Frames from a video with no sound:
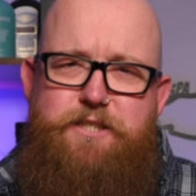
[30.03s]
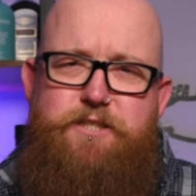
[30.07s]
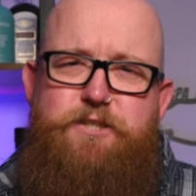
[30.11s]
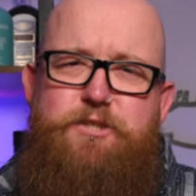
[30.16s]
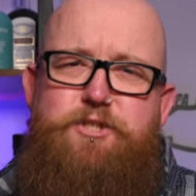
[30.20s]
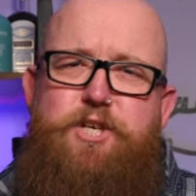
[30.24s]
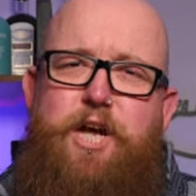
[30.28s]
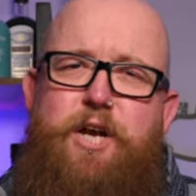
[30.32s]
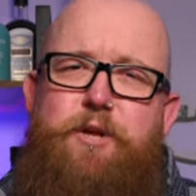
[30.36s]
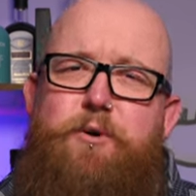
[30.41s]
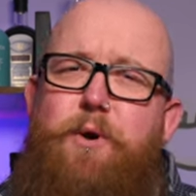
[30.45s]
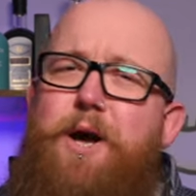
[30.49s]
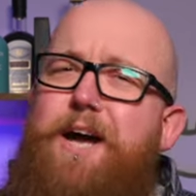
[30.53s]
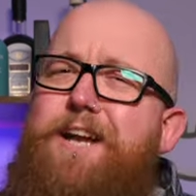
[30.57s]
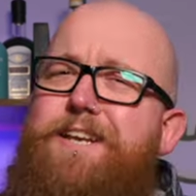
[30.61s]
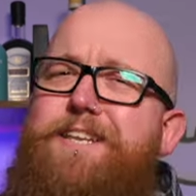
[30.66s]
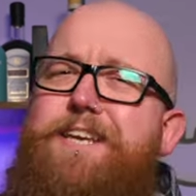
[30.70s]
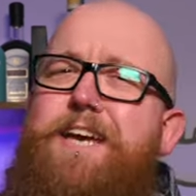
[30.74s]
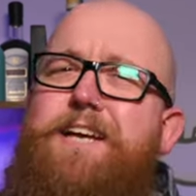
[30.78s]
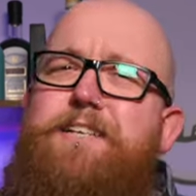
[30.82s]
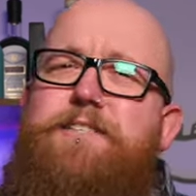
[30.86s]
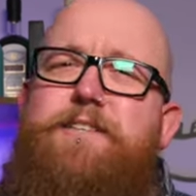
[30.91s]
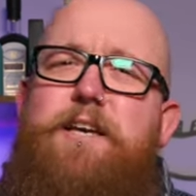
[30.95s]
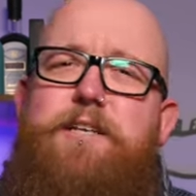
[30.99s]
to the channel, and
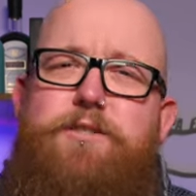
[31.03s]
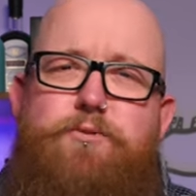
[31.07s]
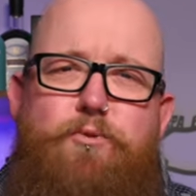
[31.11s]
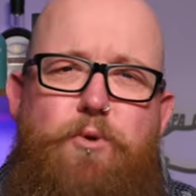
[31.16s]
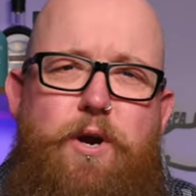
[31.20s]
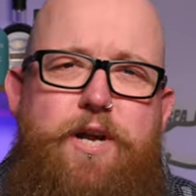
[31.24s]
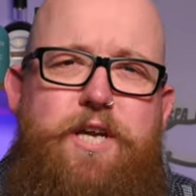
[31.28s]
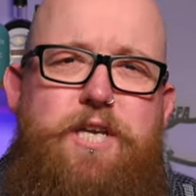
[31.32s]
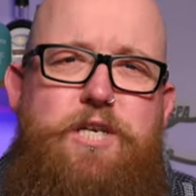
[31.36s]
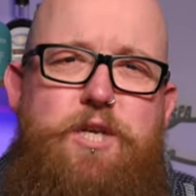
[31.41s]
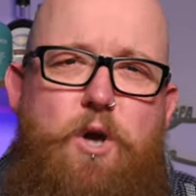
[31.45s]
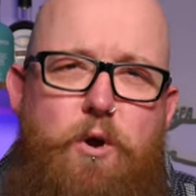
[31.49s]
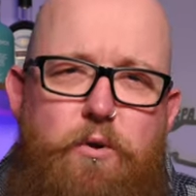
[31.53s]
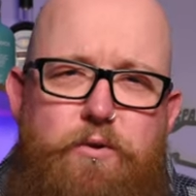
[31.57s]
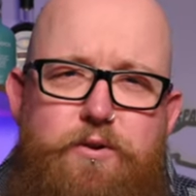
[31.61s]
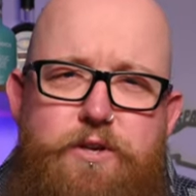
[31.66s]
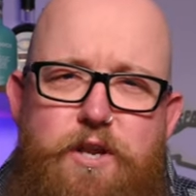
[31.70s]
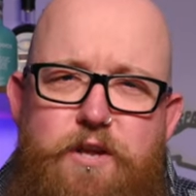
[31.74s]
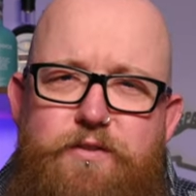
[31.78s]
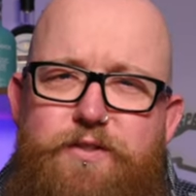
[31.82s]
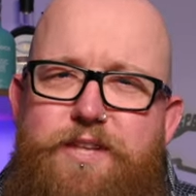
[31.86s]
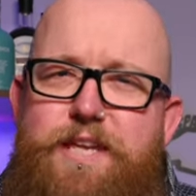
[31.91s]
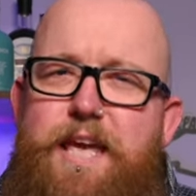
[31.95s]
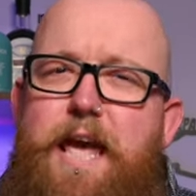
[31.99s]
yes, that's right,
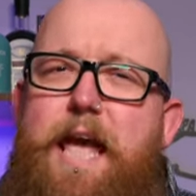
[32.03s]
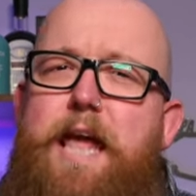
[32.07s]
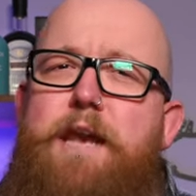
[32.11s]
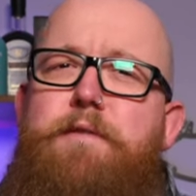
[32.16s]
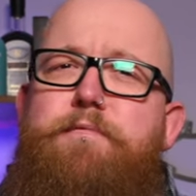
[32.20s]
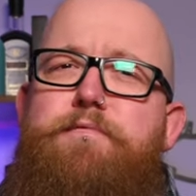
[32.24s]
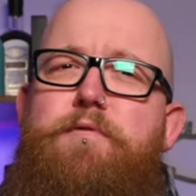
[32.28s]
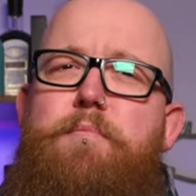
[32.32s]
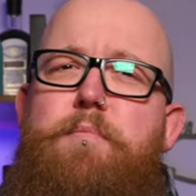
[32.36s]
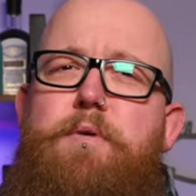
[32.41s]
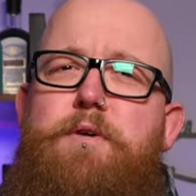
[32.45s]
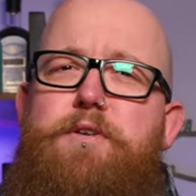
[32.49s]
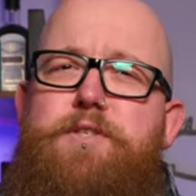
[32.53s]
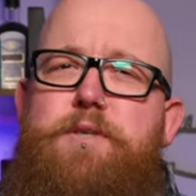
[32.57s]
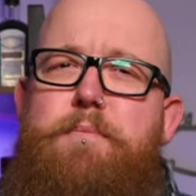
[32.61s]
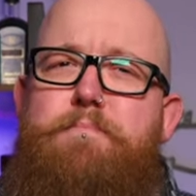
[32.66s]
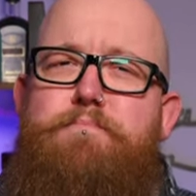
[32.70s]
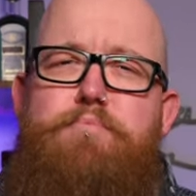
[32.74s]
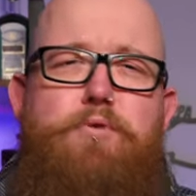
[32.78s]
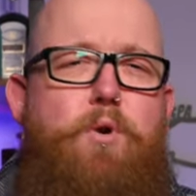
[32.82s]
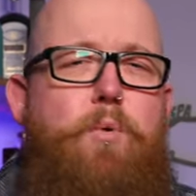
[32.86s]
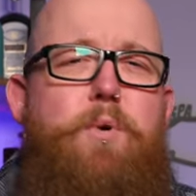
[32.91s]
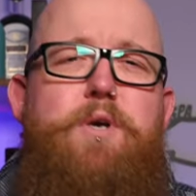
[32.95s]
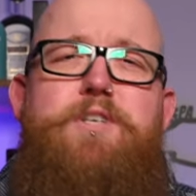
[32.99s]
Yonder, the infamous
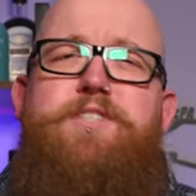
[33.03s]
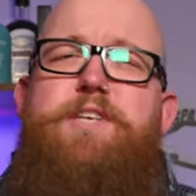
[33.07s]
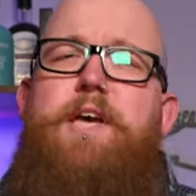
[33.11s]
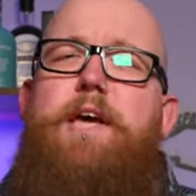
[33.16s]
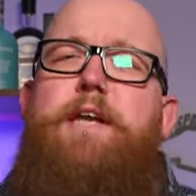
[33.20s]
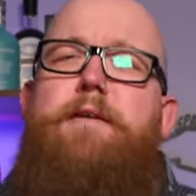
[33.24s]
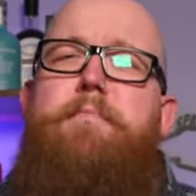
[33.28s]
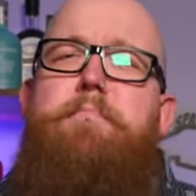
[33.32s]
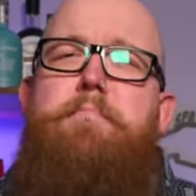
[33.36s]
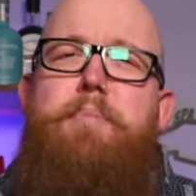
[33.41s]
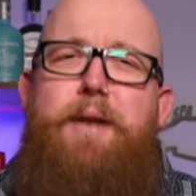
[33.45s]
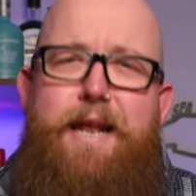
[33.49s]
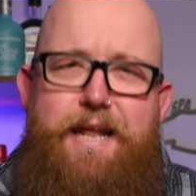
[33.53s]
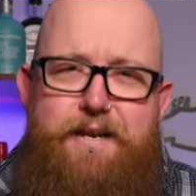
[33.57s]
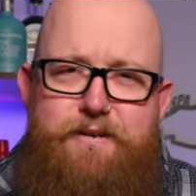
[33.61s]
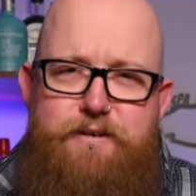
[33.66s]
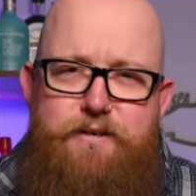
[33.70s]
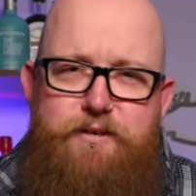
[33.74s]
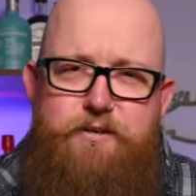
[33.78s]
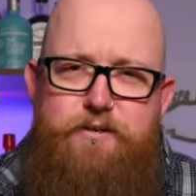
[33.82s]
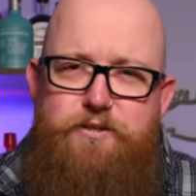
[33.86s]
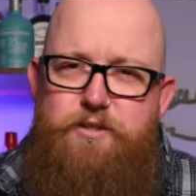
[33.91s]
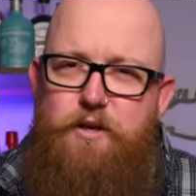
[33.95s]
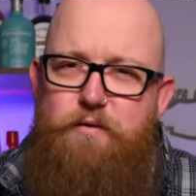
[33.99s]
brewers and
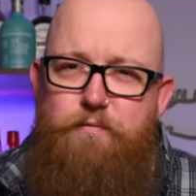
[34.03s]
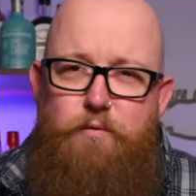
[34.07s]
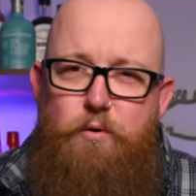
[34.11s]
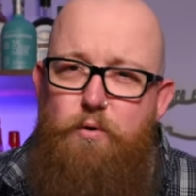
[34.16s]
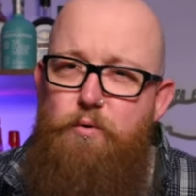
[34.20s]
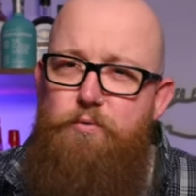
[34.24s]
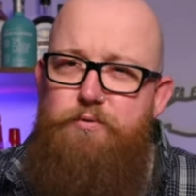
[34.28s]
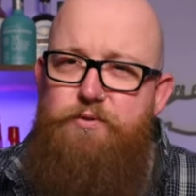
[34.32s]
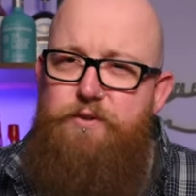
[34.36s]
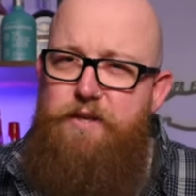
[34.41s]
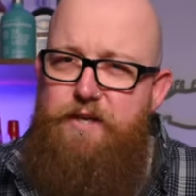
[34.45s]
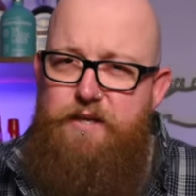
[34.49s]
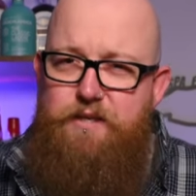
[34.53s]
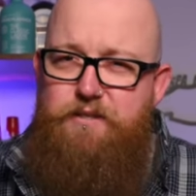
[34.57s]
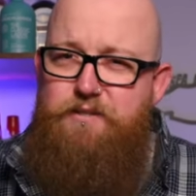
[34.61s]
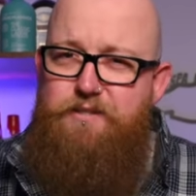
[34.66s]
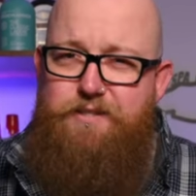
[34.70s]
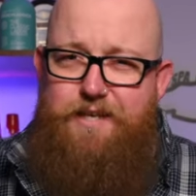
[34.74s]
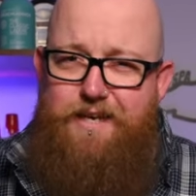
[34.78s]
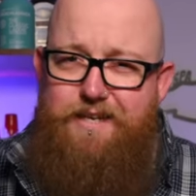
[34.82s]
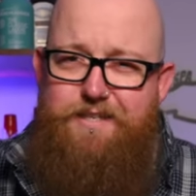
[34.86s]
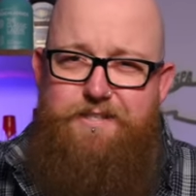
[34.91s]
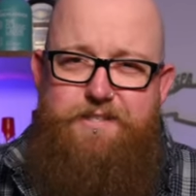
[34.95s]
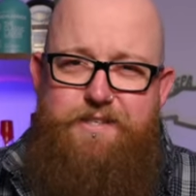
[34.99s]
blenders of all things
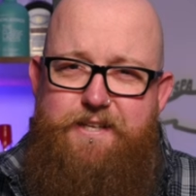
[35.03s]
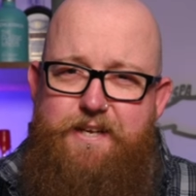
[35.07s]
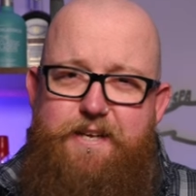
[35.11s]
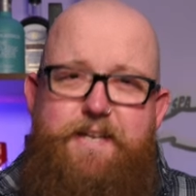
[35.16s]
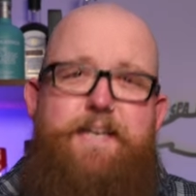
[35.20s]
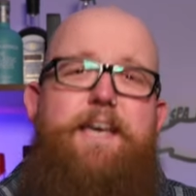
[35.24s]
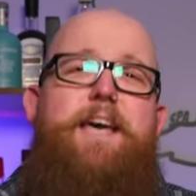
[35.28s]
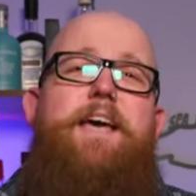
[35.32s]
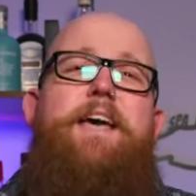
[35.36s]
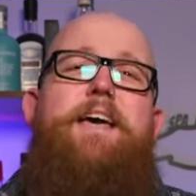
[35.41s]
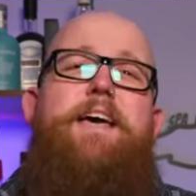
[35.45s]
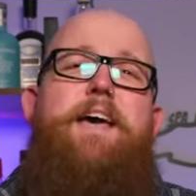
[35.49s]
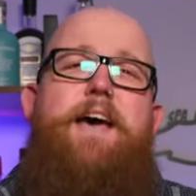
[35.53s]
tasty,